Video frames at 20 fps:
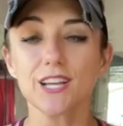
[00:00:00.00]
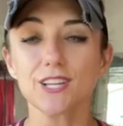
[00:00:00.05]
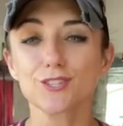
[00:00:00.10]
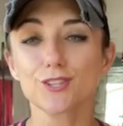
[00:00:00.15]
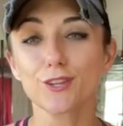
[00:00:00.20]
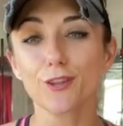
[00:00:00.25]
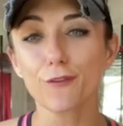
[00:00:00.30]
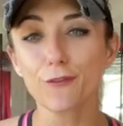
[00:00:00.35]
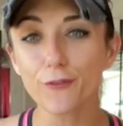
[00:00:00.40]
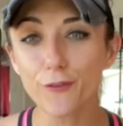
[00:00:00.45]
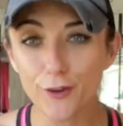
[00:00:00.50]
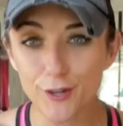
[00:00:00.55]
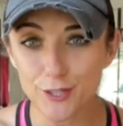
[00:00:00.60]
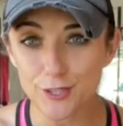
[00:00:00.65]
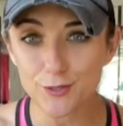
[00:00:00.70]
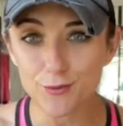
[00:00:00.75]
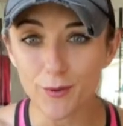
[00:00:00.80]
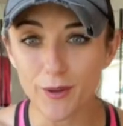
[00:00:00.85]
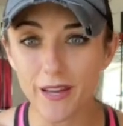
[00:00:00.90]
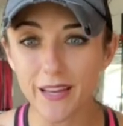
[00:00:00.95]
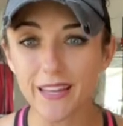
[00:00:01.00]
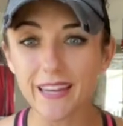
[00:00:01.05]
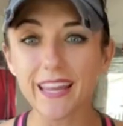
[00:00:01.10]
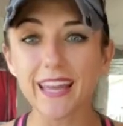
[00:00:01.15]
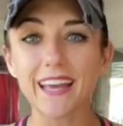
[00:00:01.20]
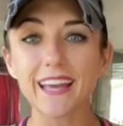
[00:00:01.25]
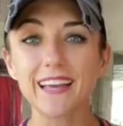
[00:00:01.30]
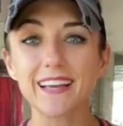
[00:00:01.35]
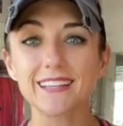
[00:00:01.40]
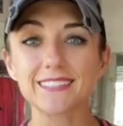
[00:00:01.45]
So the first one
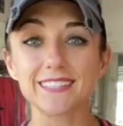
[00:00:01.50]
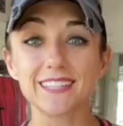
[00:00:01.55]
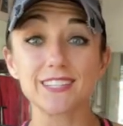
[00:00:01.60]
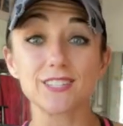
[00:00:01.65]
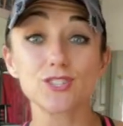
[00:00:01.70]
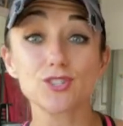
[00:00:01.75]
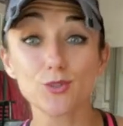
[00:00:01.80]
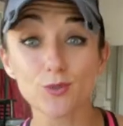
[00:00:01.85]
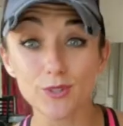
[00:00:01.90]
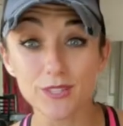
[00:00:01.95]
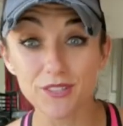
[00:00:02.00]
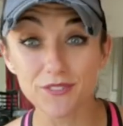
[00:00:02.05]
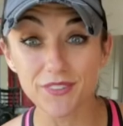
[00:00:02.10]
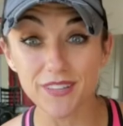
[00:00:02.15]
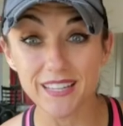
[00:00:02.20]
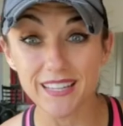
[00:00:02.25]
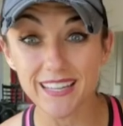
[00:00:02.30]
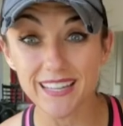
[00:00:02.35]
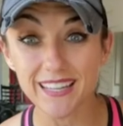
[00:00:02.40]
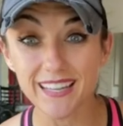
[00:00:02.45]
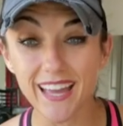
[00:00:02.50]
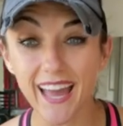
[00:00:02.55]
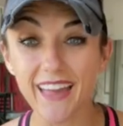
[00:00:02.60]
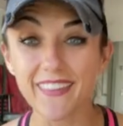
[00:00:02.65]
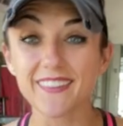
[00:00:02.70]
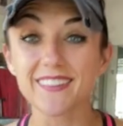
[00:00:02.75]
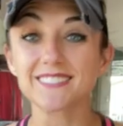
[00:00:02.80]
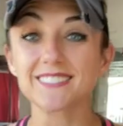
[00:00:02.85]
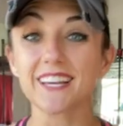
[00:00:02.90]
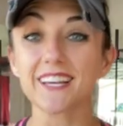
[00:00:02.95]
is intuitive eating,
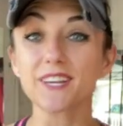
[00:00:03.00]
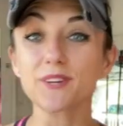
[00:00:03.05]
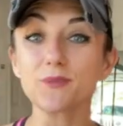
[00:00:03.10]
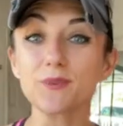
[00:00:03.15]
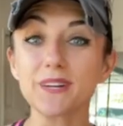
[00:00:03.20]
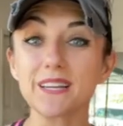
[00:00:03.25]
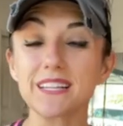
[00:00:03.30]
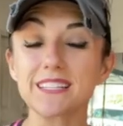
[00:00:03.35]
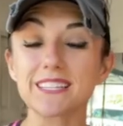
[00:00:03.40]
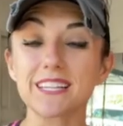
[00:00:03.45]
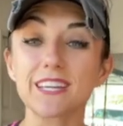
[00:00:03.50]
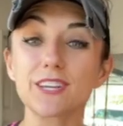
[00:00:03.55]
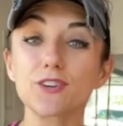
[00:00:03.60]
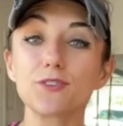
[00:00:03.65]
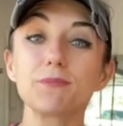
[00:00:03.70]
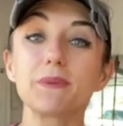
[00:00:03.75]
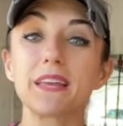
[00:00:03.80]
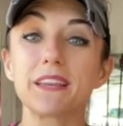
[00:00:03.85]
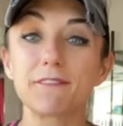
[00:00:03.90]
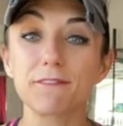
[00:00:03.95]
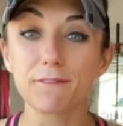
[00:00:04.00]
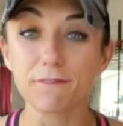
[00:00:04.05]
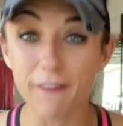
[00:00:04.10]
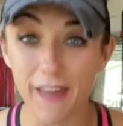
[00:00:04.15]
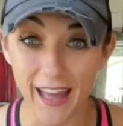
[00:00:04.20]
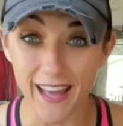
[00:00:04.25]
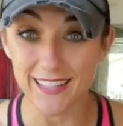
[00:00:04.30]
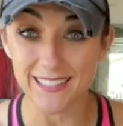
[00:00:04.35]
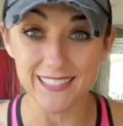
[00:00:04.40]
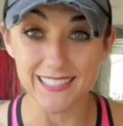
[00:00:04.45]
and the second one is intermittent
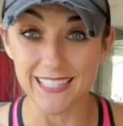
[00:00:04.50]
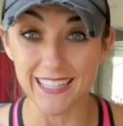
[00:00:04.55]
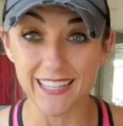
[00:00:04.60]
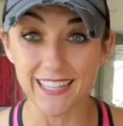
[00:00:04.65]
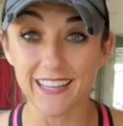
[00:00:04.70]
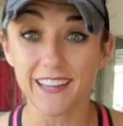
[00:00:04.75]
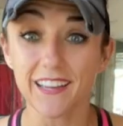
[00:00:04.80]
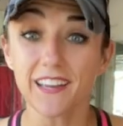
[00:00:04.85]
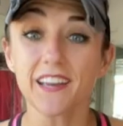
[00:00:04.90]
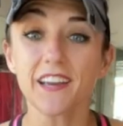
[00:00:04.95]
fasting.